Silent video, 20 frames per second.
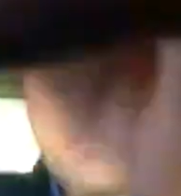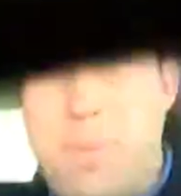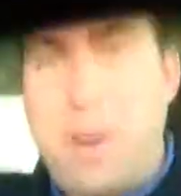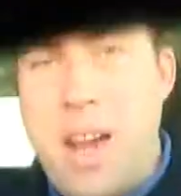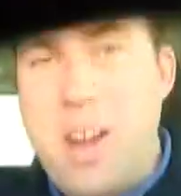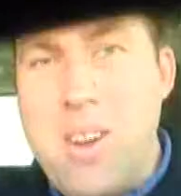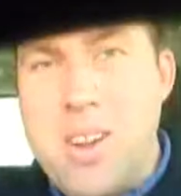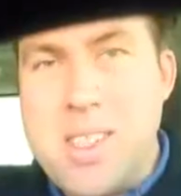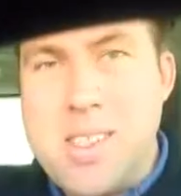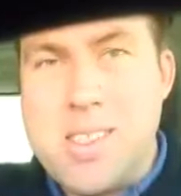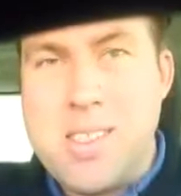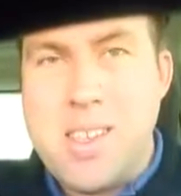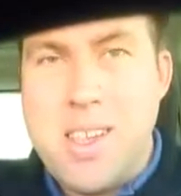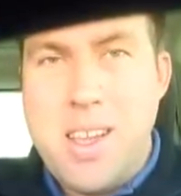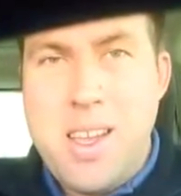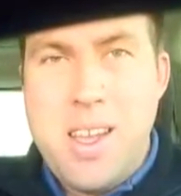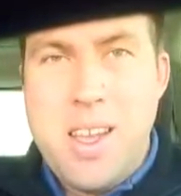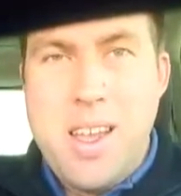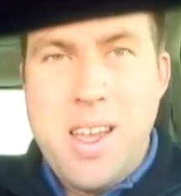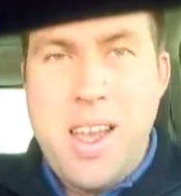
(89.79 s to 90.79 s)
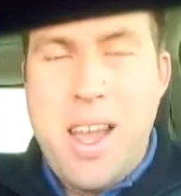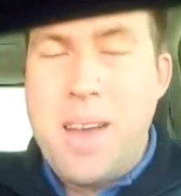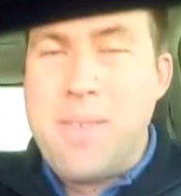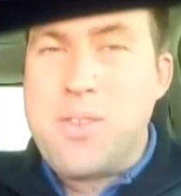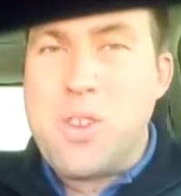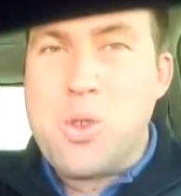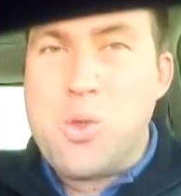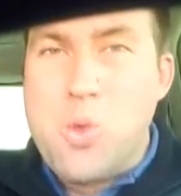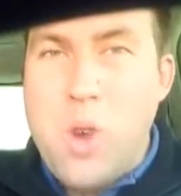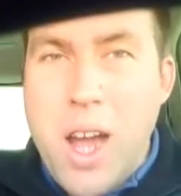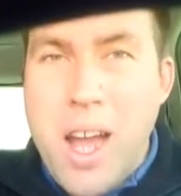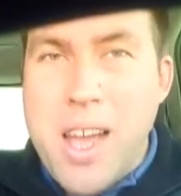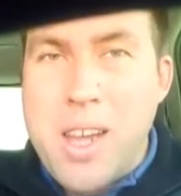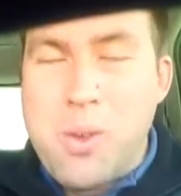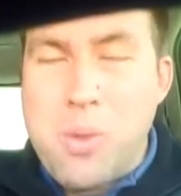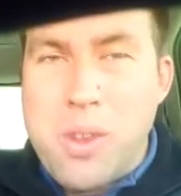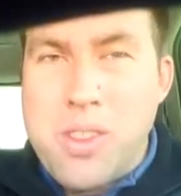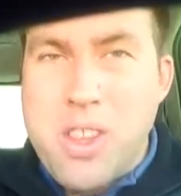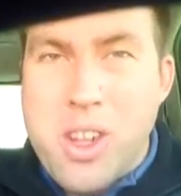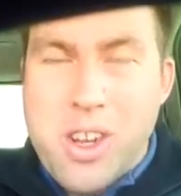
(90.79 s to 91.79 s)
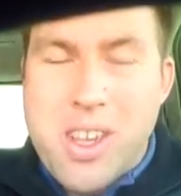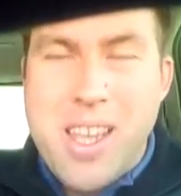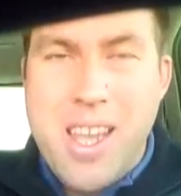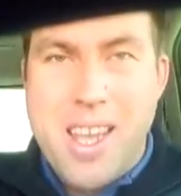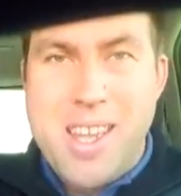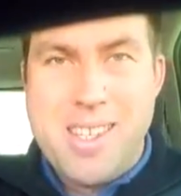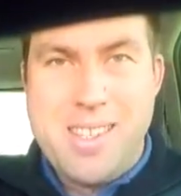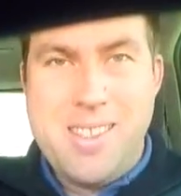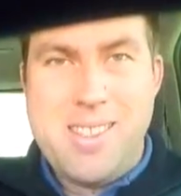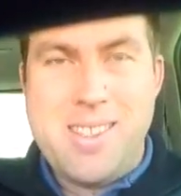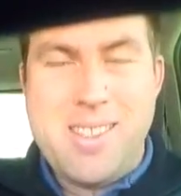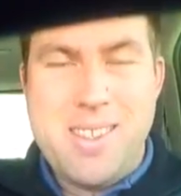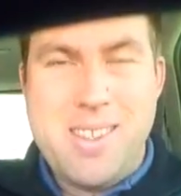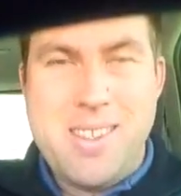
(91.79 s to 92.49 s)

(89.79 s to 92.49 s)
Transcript: parents have to ride with their kids